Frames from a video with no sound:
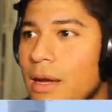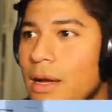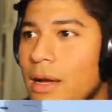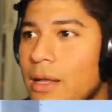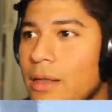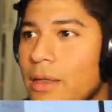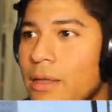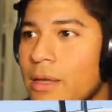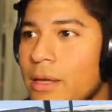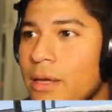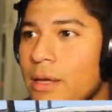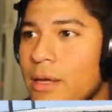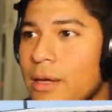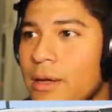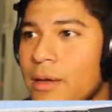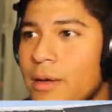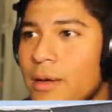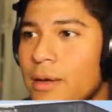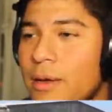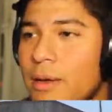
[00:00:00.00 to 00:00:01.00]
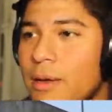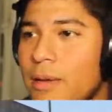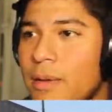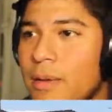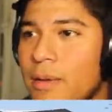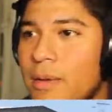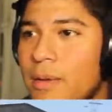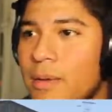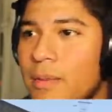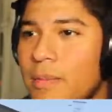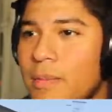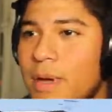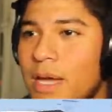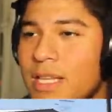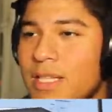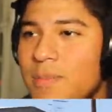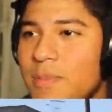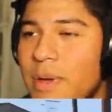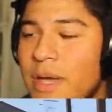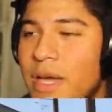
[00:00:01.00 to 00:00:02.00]
I think
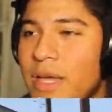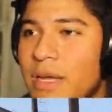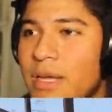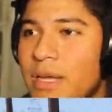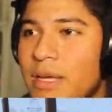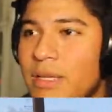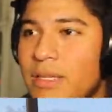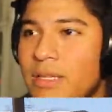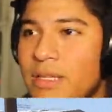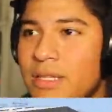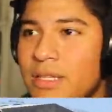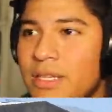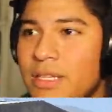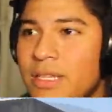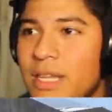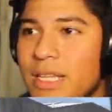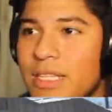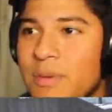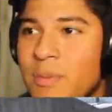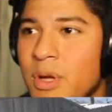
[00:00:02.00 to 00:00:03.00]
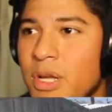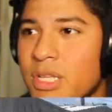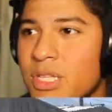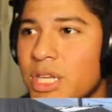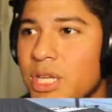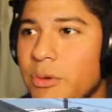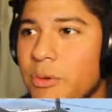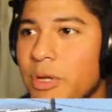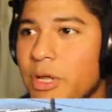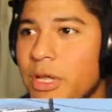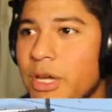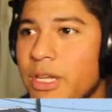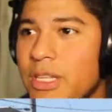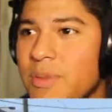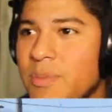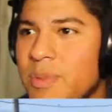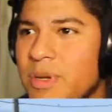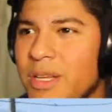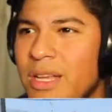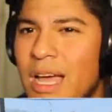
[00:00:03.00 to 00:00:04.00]
best bet is to just get some auxiliary
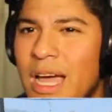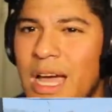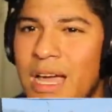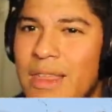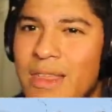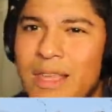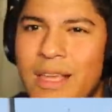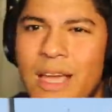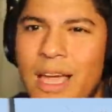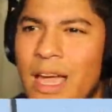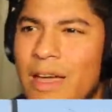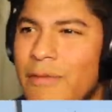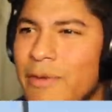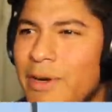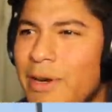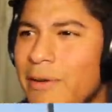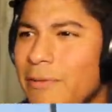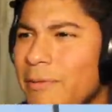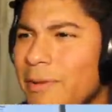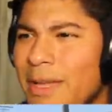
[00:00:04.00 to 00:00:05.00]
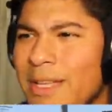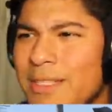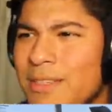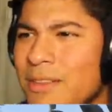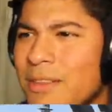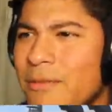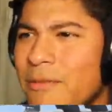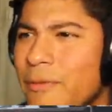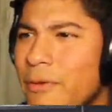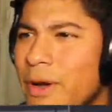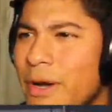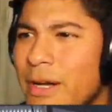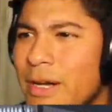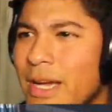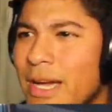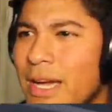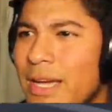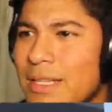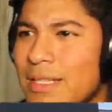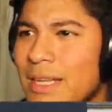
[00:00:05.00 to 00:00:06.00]
lights, but I think I have enough lights on the front,
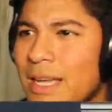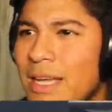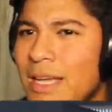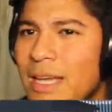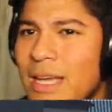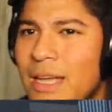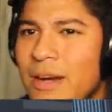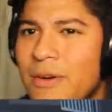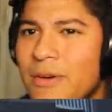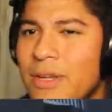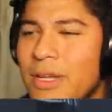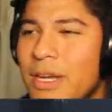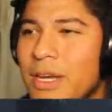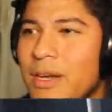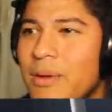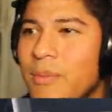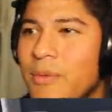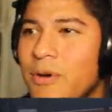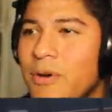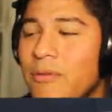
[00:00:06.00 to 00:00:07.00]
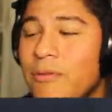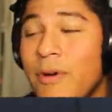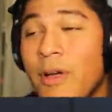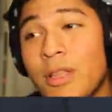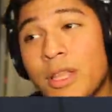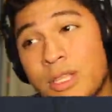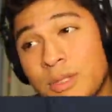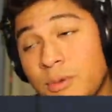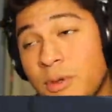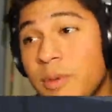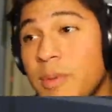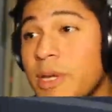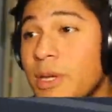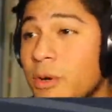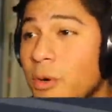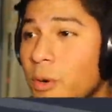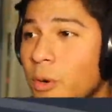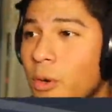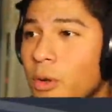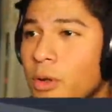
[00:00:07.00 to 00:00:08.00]
guys. I, I don't need any more fog lights would have been
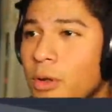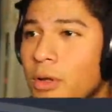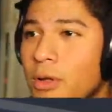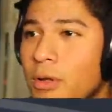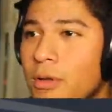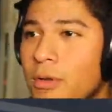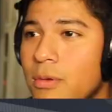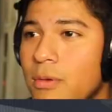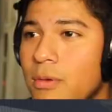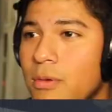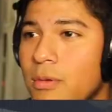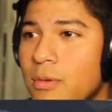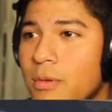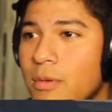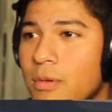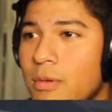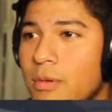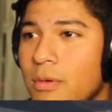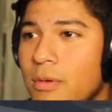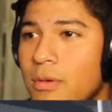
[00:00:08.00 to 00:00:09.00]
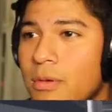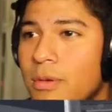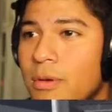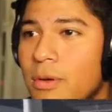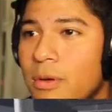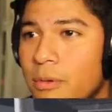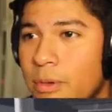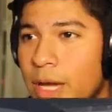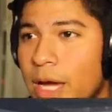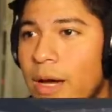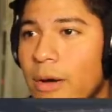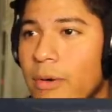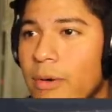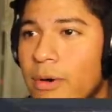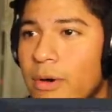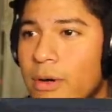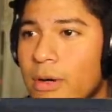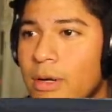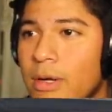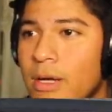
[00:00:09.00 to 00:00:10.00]
cool, no doubt,
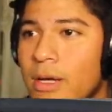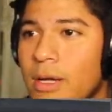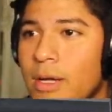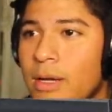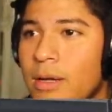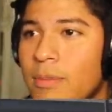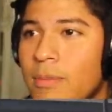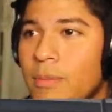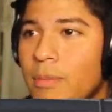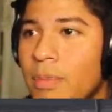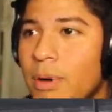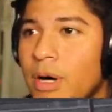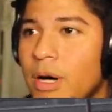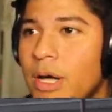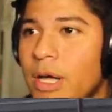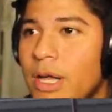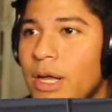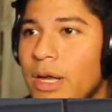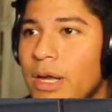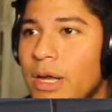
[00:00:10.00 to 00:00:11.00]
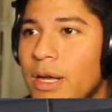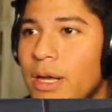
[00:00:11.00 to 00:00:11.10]
but